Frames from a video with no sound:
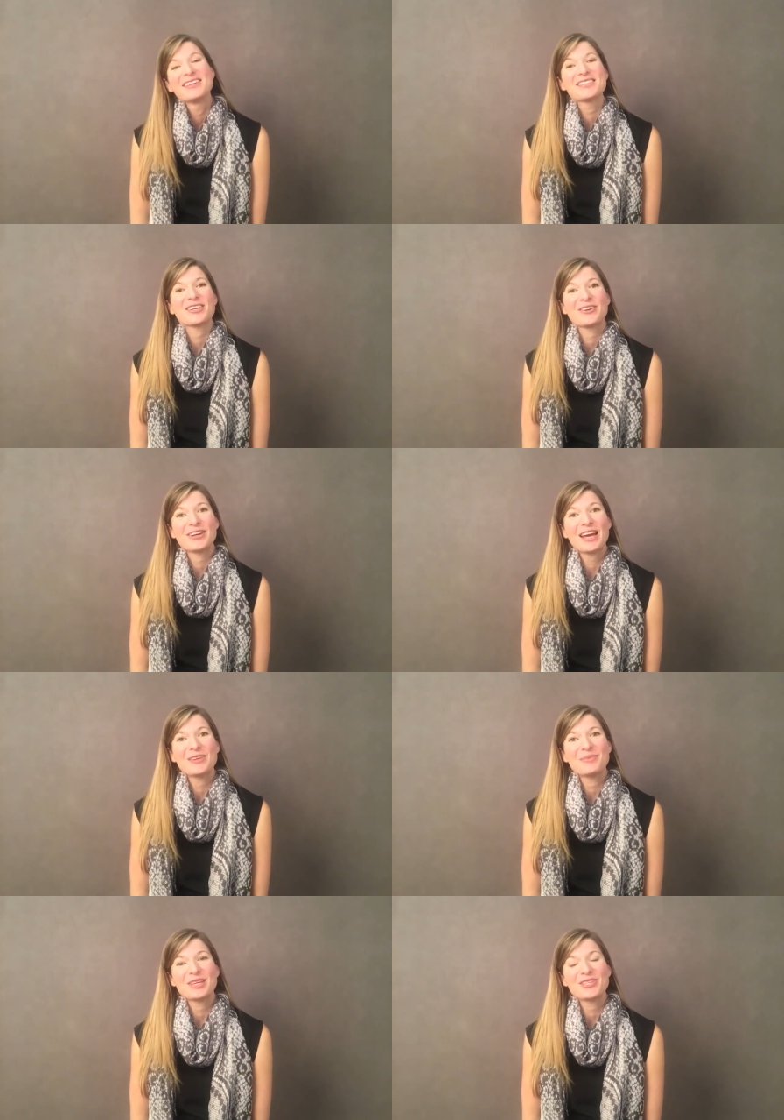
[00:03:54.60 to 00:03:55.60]
to
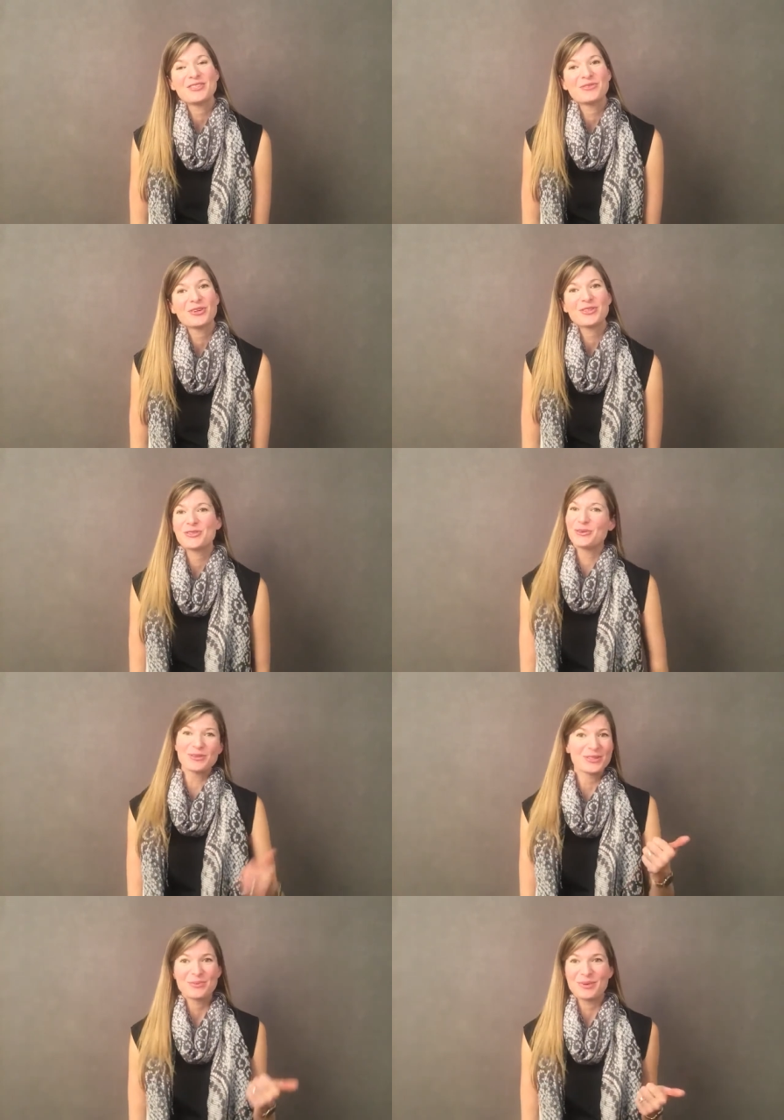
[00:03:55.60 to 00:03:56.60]
create, because you've got to
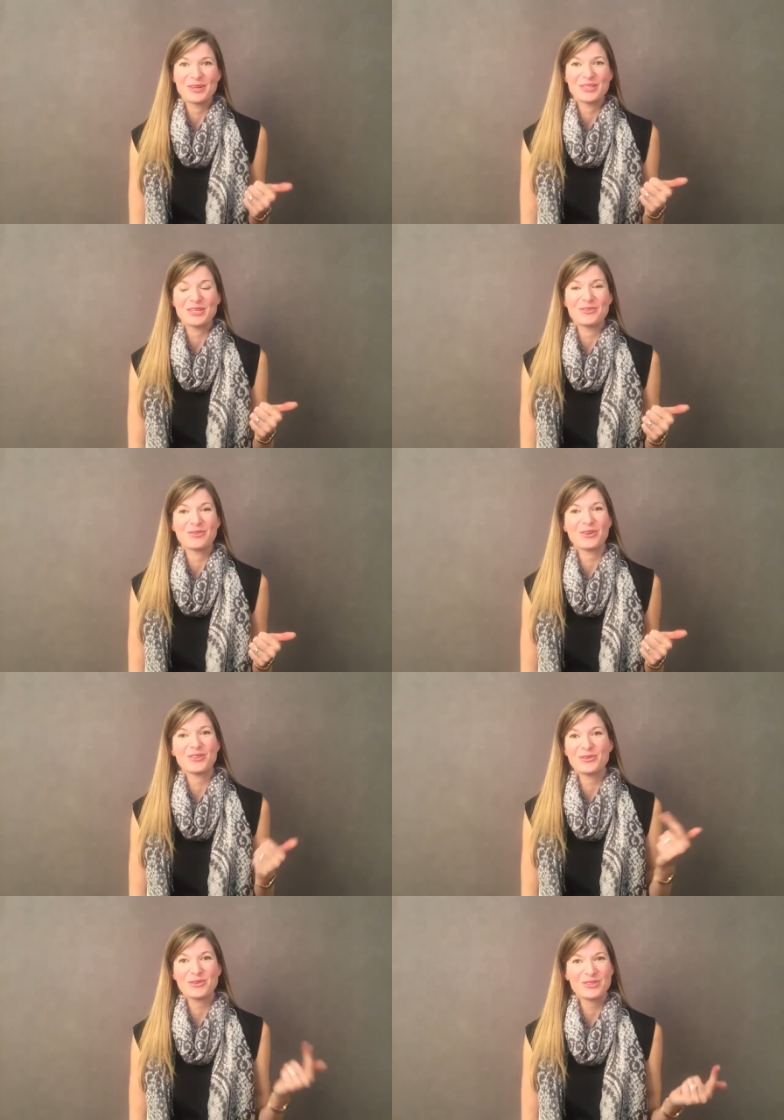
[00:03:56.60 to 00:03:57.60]
talk to the printer, you've got
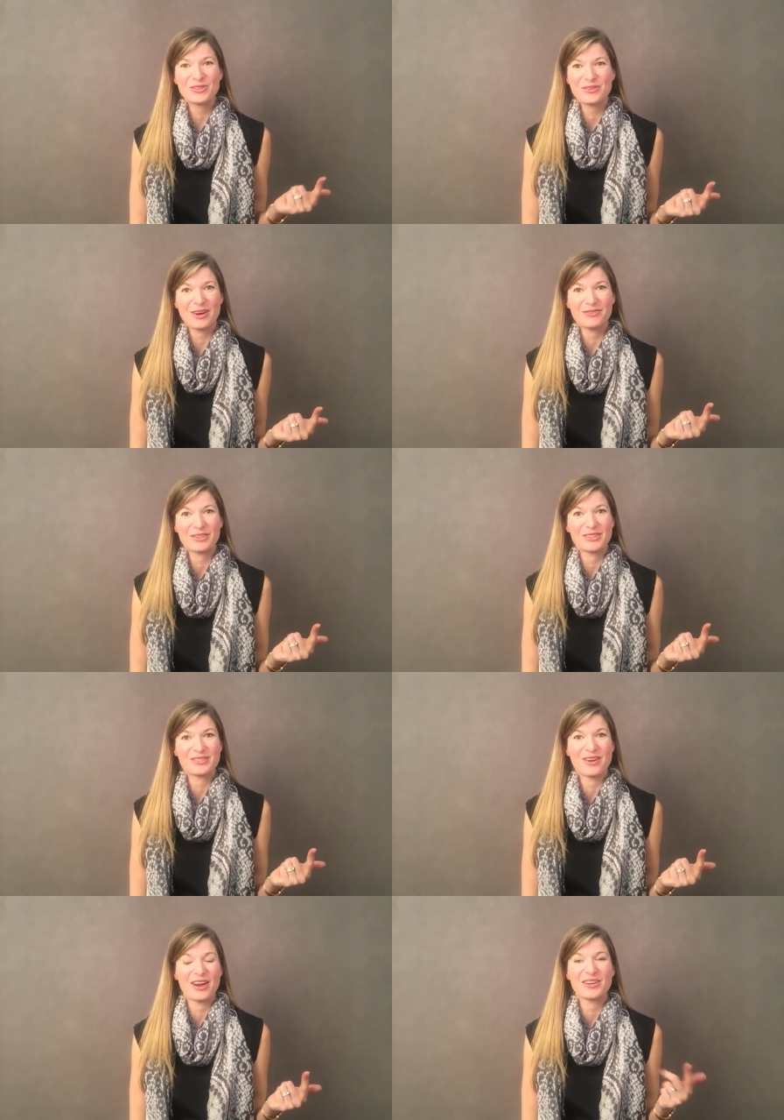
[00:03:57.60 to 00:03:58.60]
to talk to the graphic
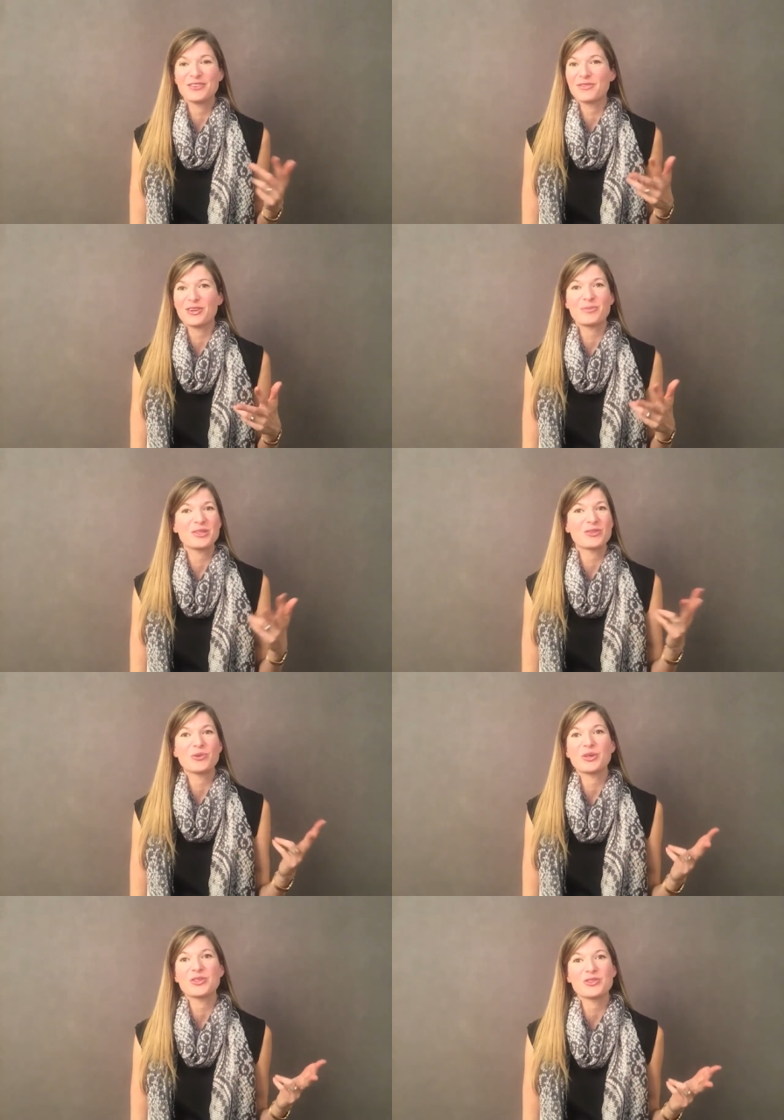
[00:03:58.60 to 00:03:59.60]
designer, you've got to be
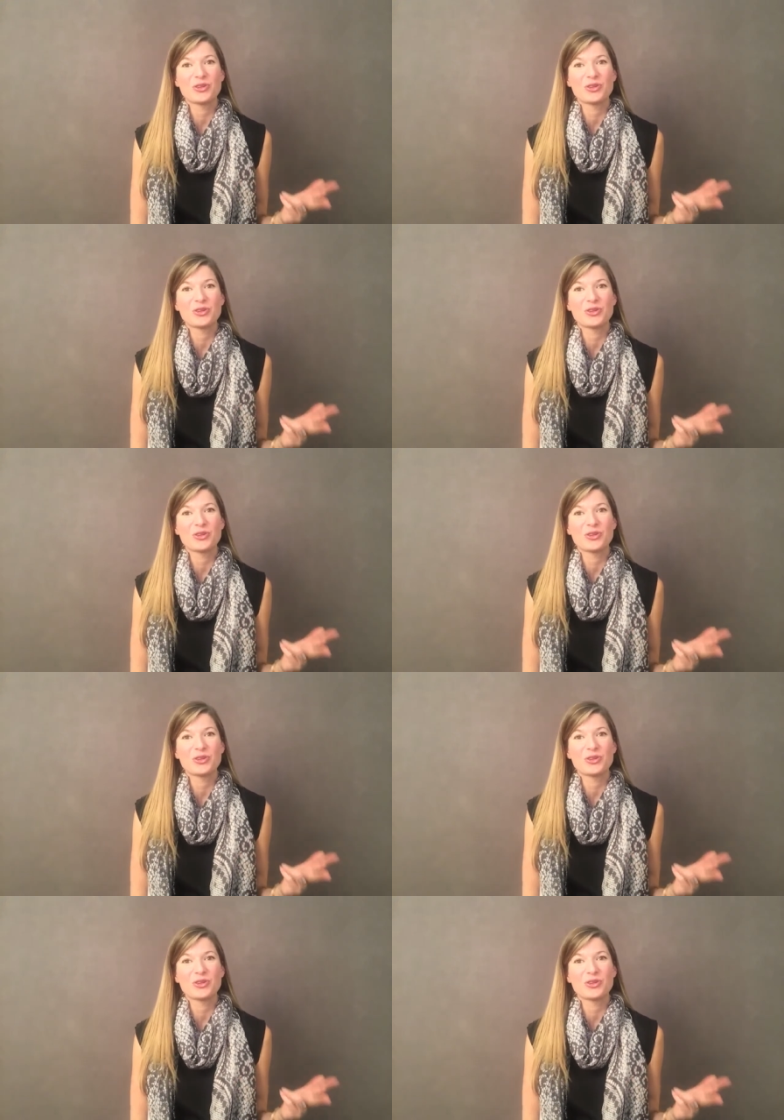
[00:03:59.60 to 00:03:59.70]
talking to